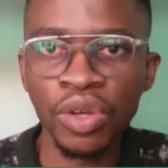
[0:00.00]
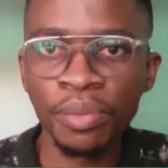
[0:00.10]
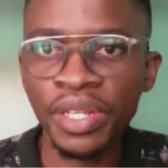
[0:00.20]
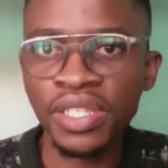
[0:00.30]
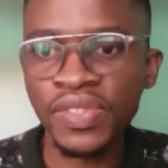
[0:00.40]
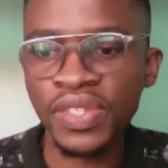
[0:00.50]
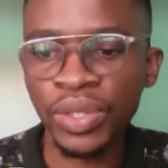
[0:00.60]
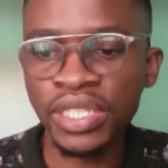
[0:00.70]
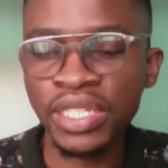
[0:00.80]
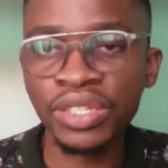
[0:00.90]
sexuality
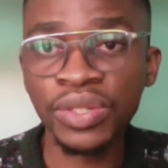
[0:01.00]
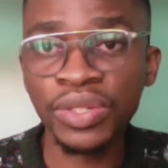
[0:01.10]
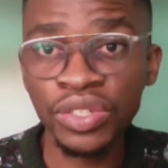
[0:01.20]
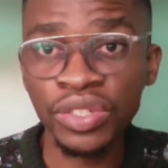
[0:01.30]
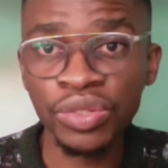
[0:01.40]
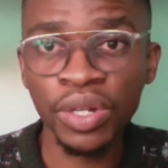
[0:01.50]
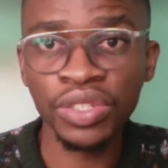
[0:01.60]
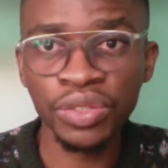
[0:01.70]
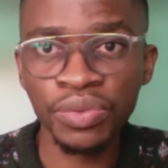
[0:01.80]
education to our children.